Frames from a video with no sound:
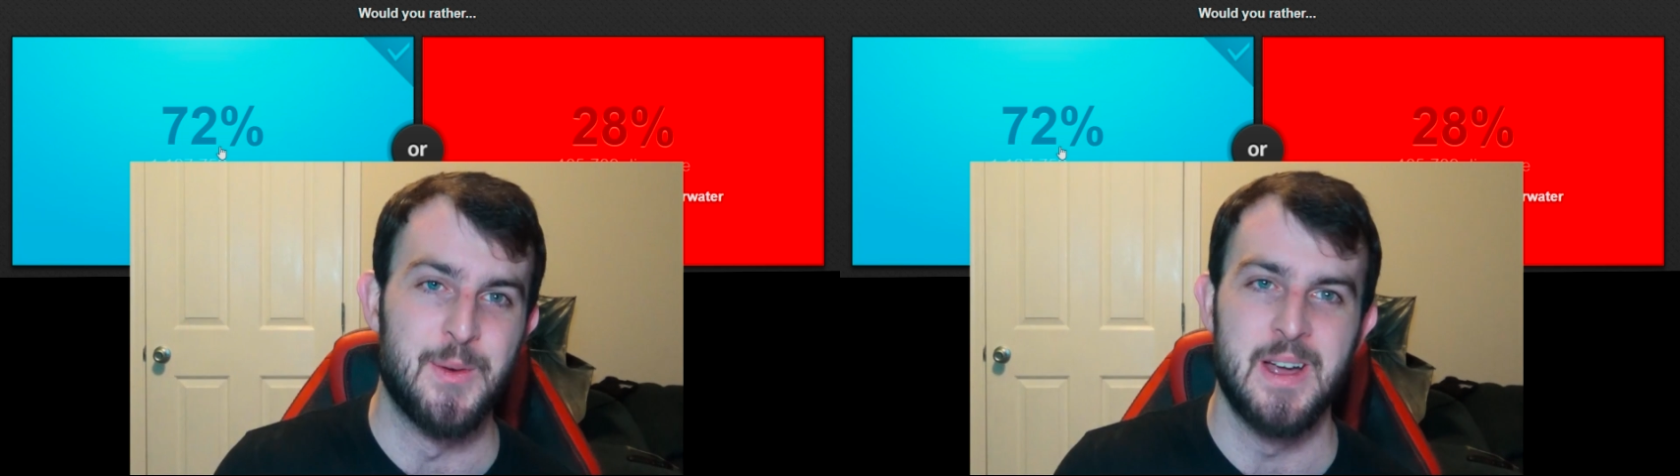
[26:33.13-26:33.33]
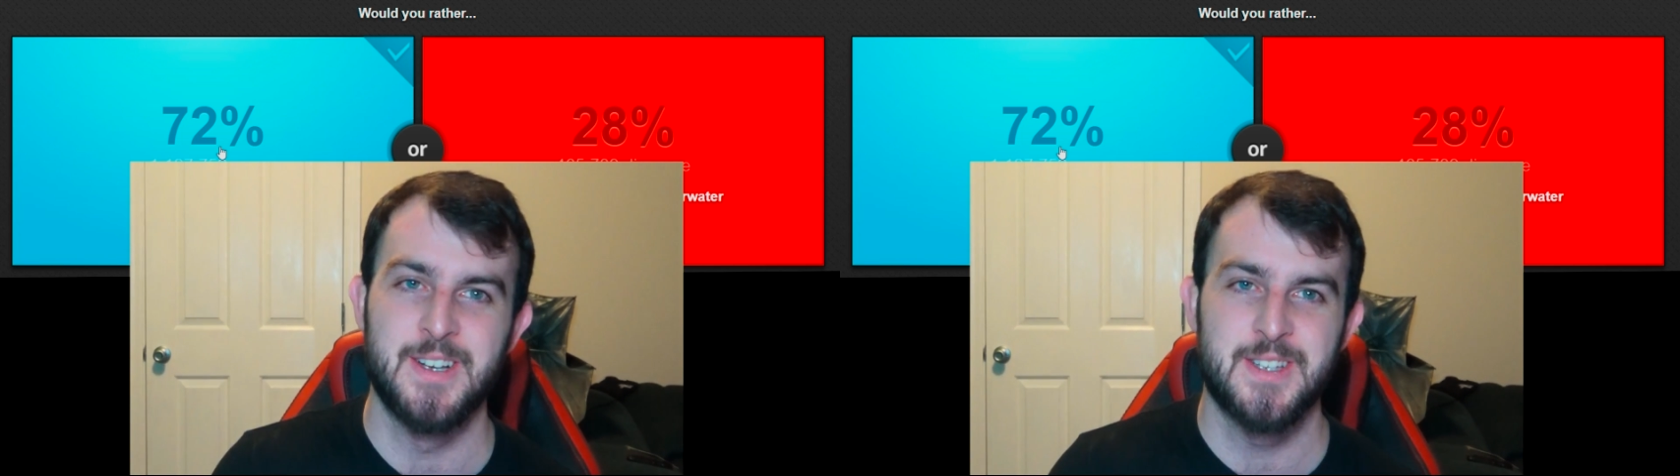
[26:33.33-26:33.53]

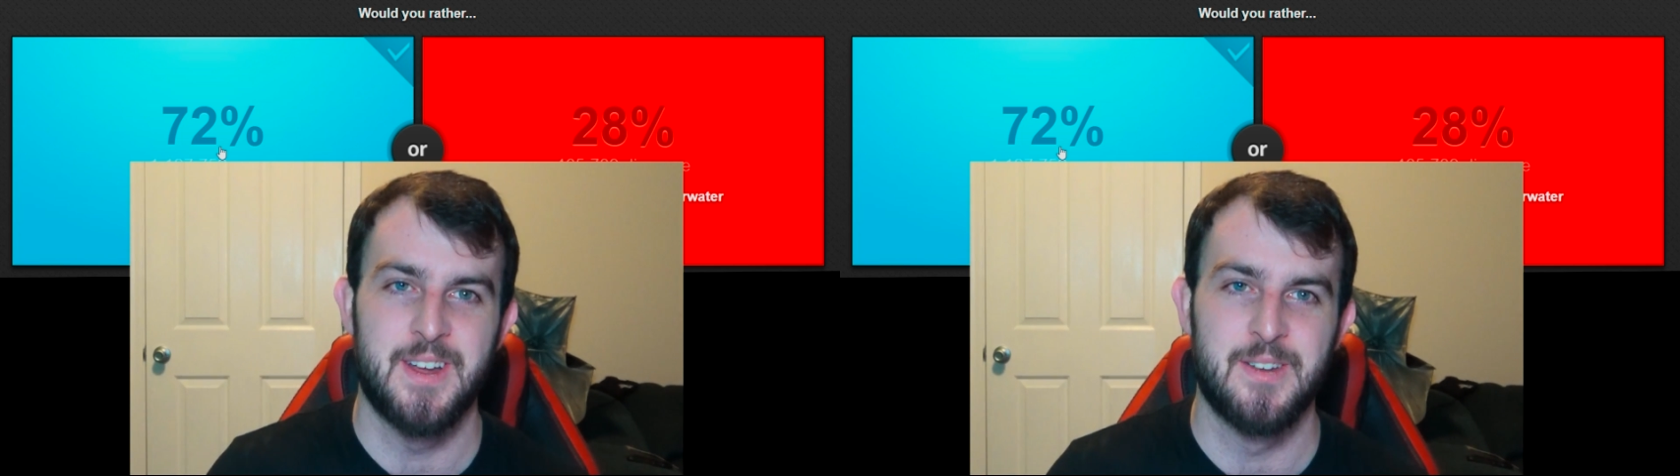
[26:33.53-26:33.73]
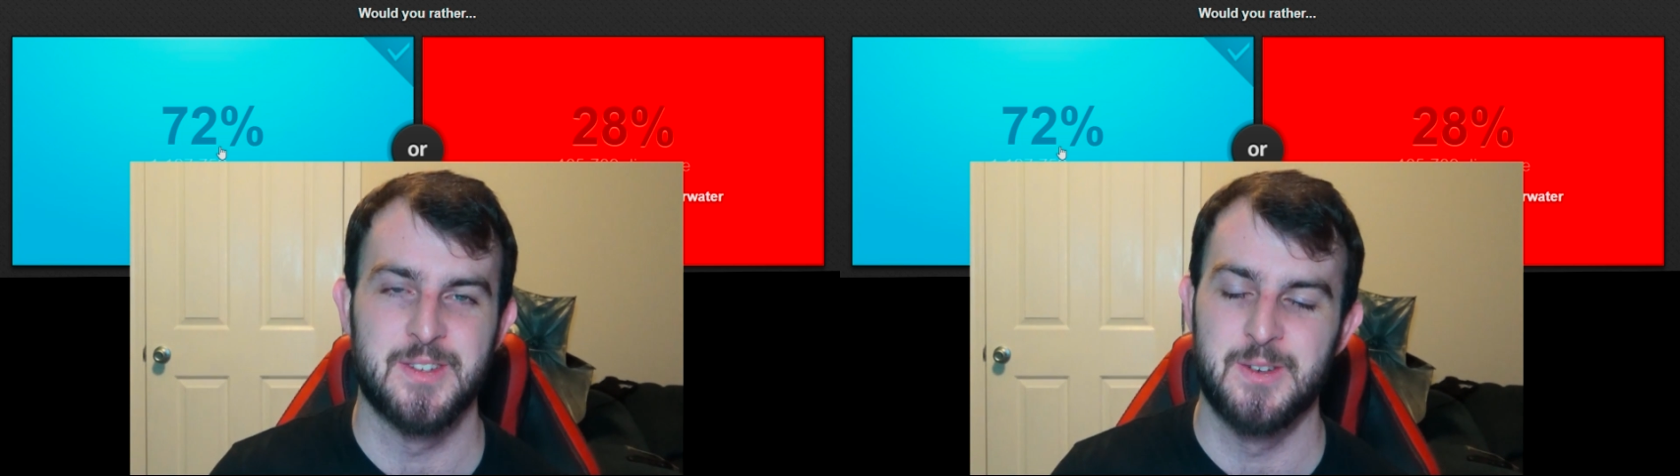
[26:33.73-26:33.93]
Anyway,
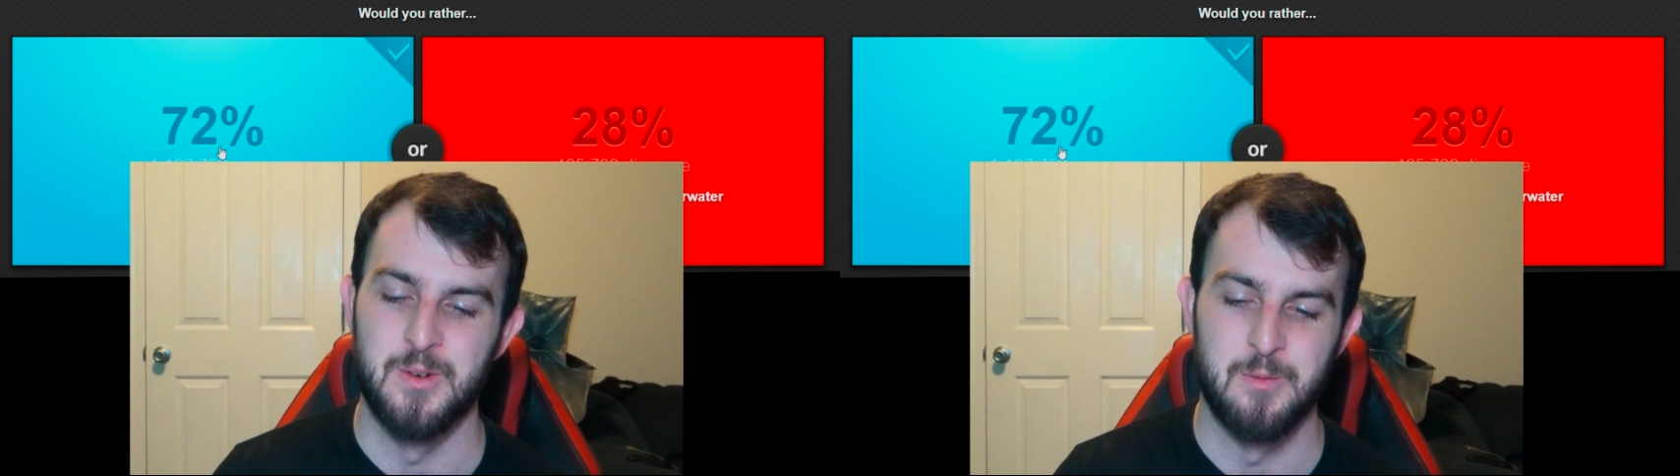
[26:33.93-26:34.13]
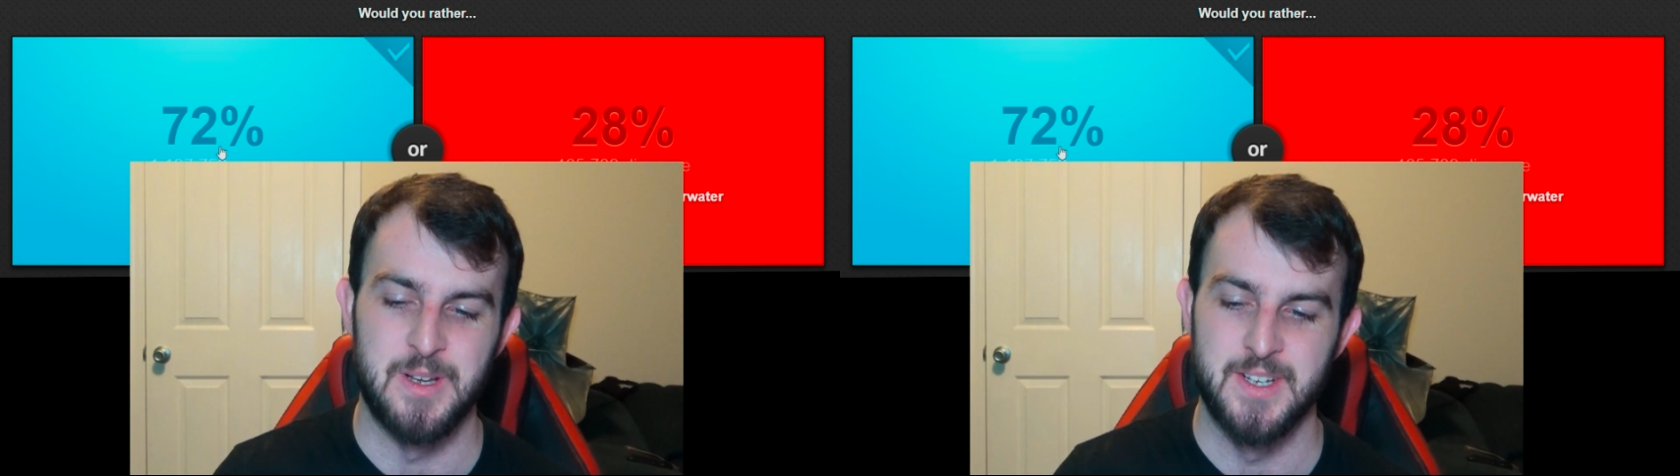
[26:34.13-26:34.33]
I just thought it
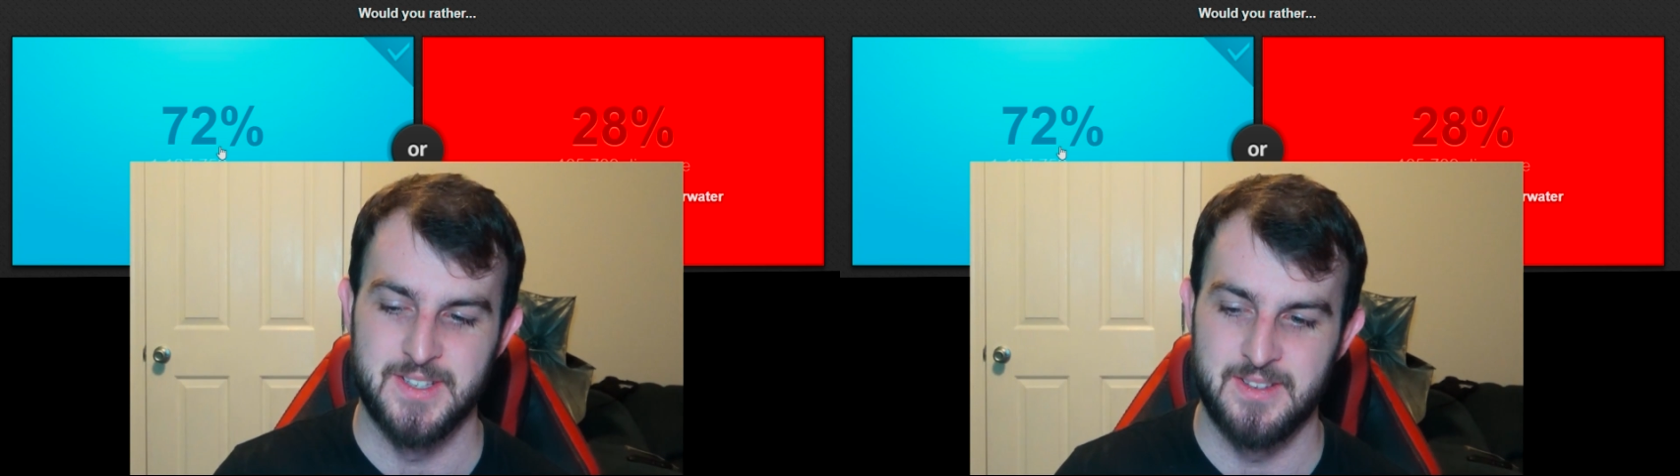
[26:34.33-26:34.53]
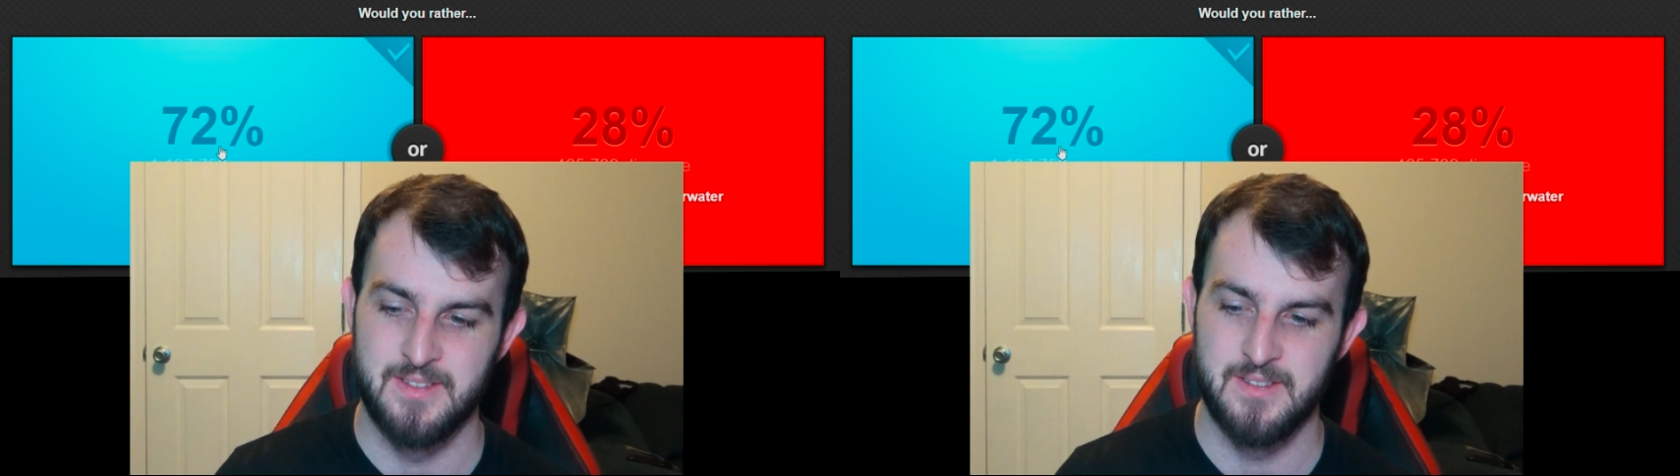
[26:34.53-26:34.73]
was cool
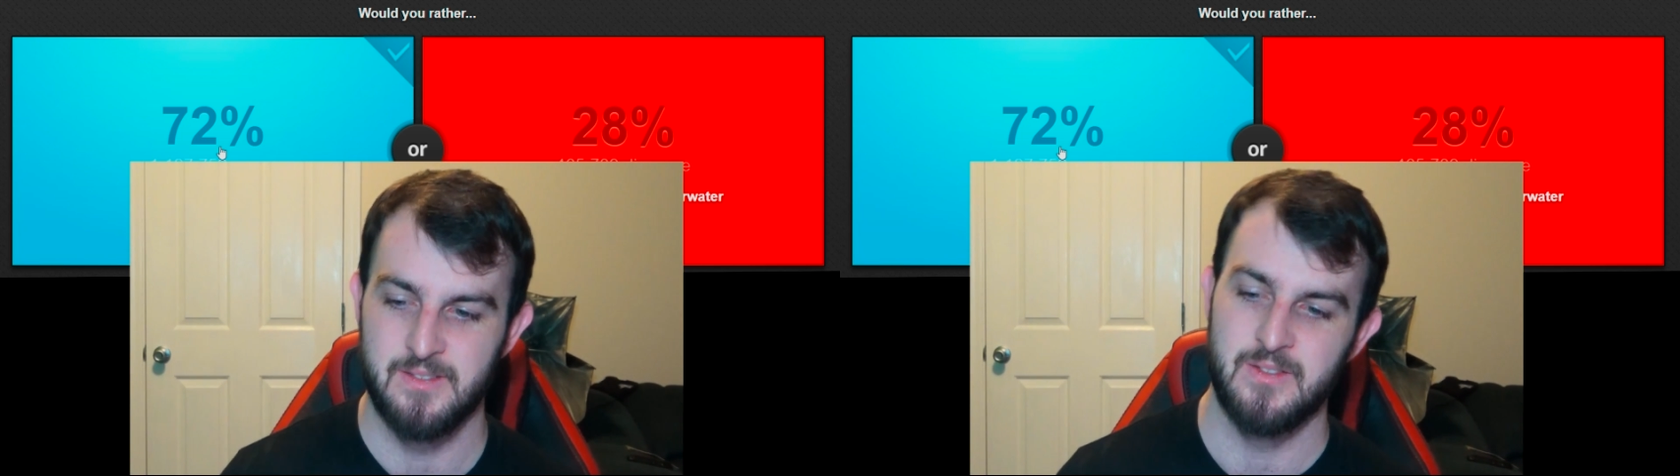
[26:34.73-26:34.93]
because